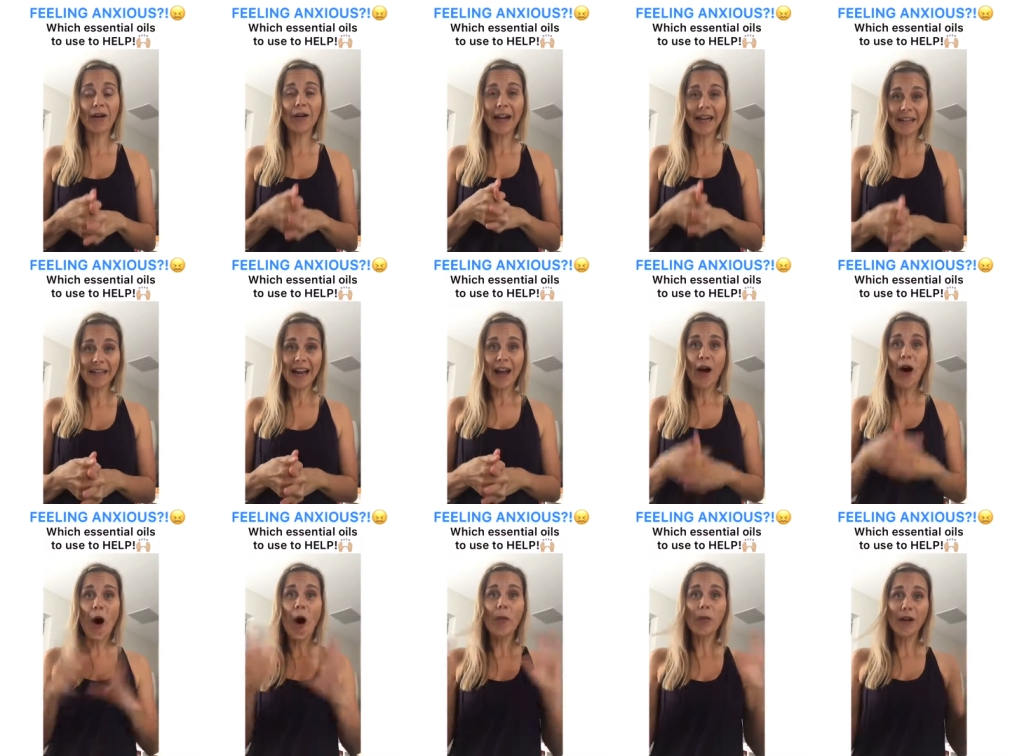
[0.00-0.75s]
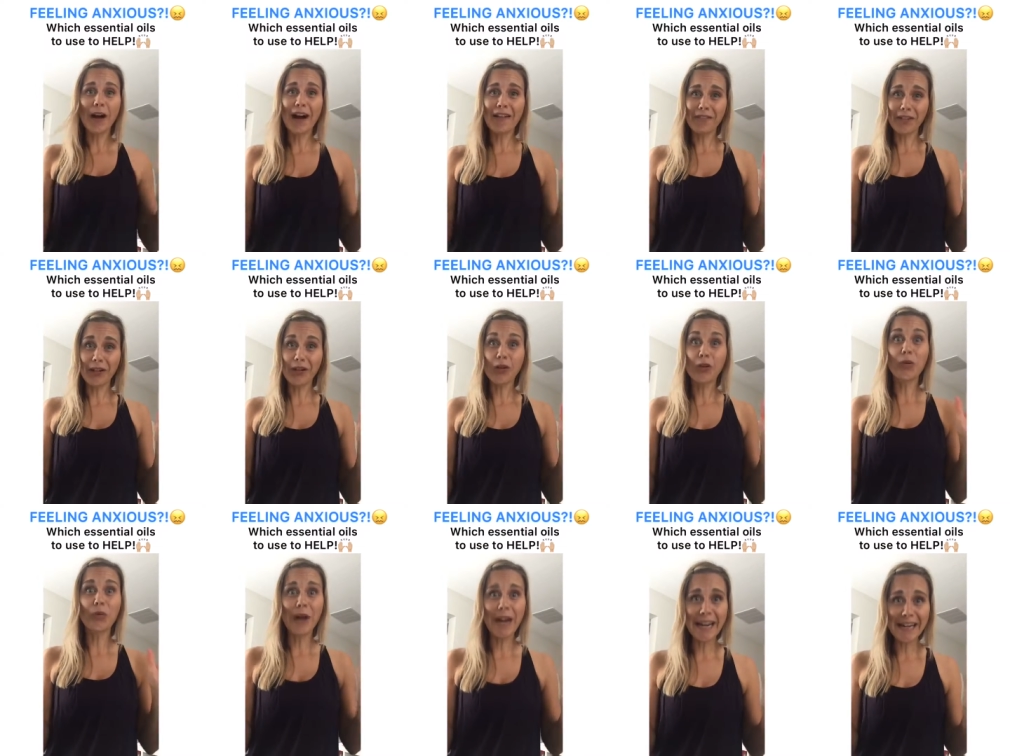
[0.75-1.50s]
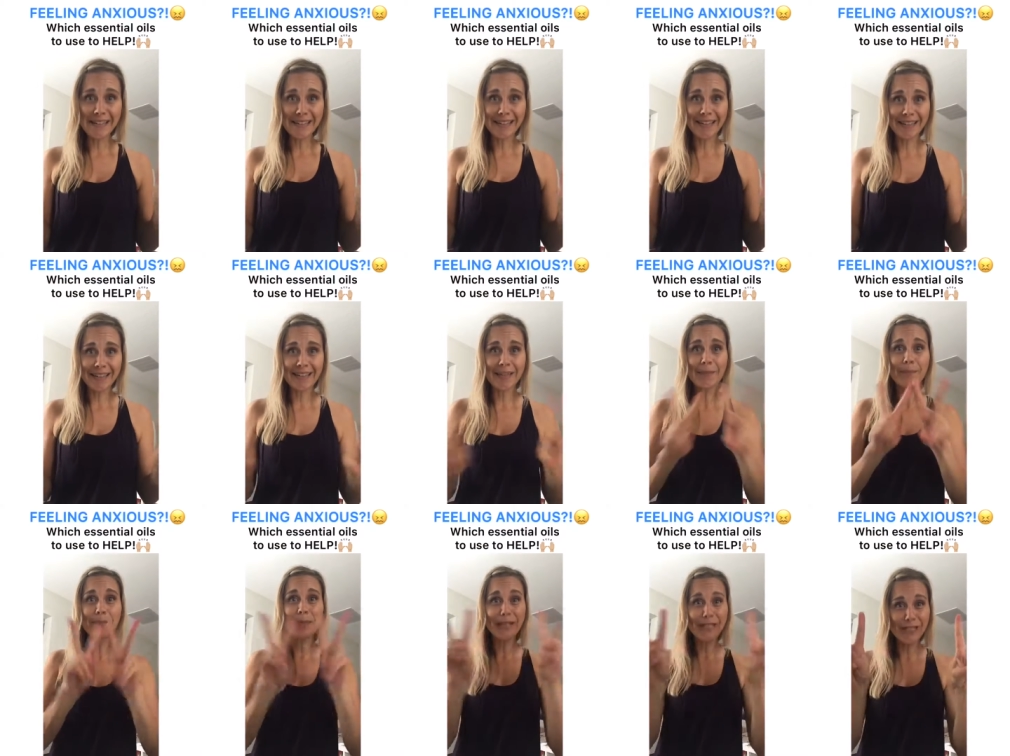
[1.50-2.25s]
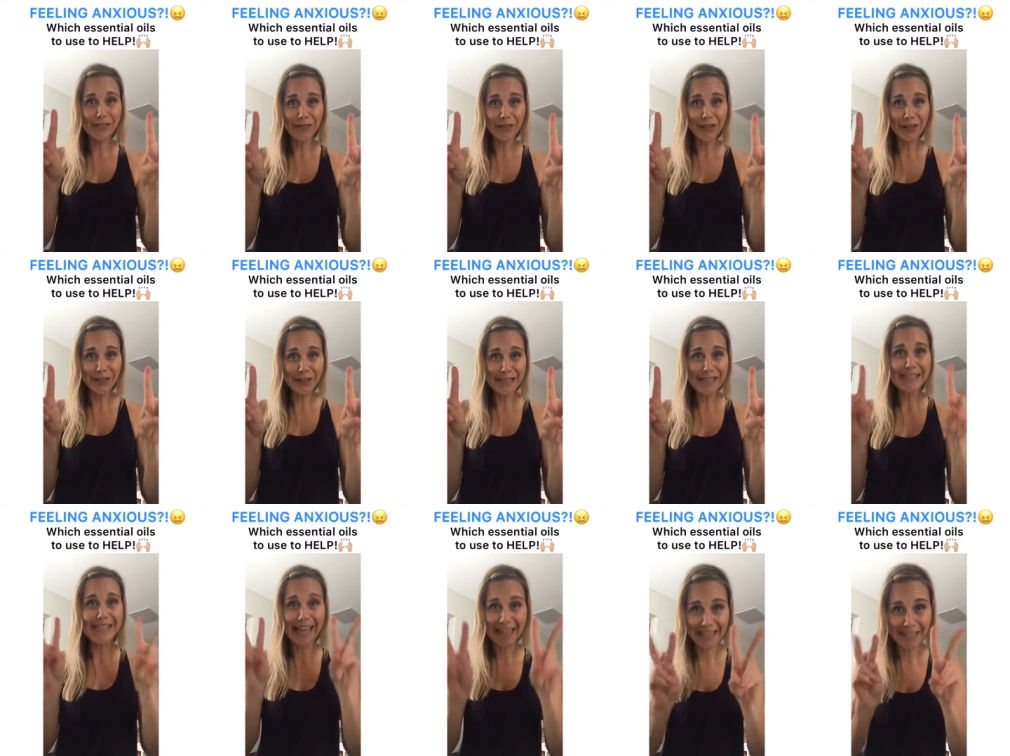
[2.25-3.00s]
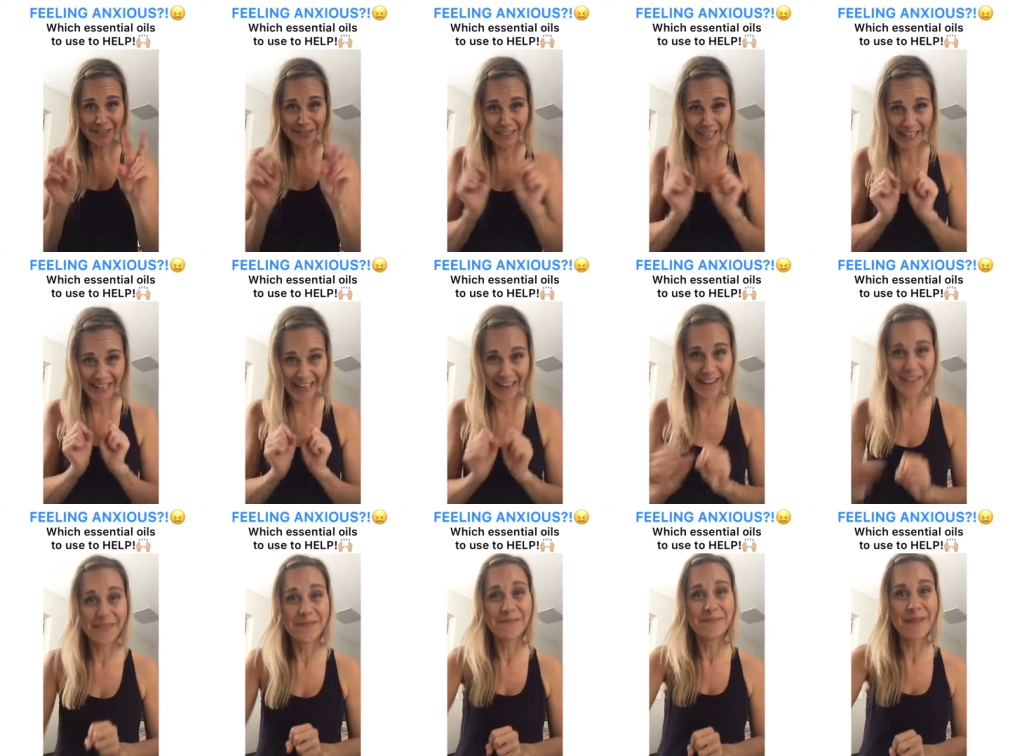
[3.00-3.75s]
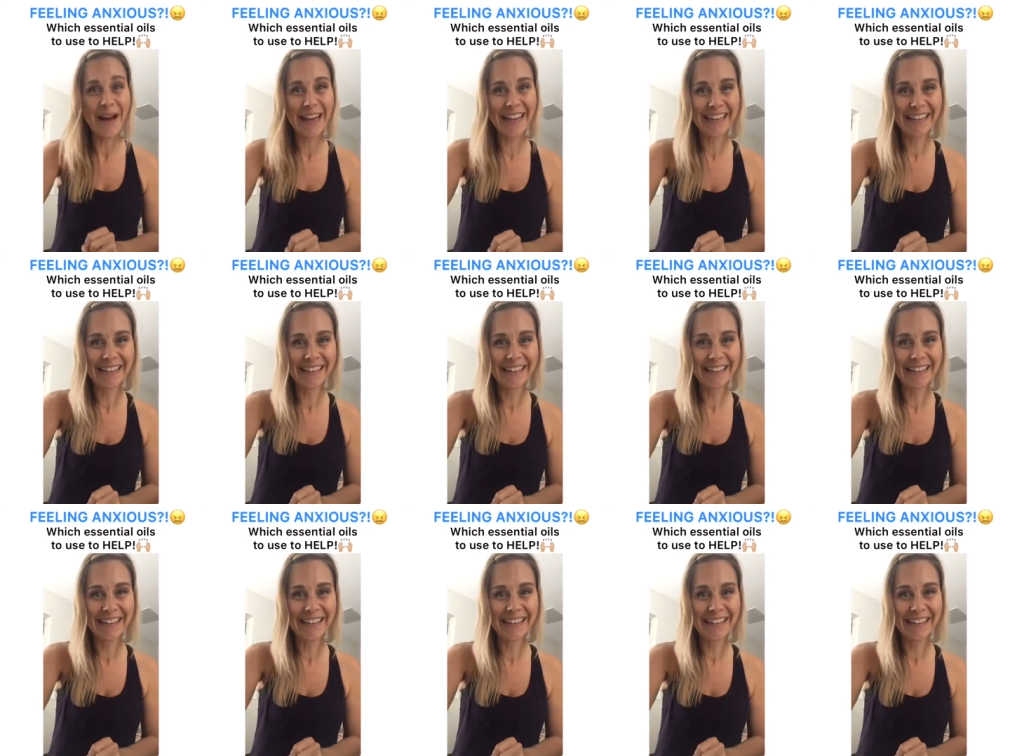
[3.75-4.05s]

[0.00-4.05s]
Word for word: All right, hope you all have a great, peaceful, zened out day now. Bye.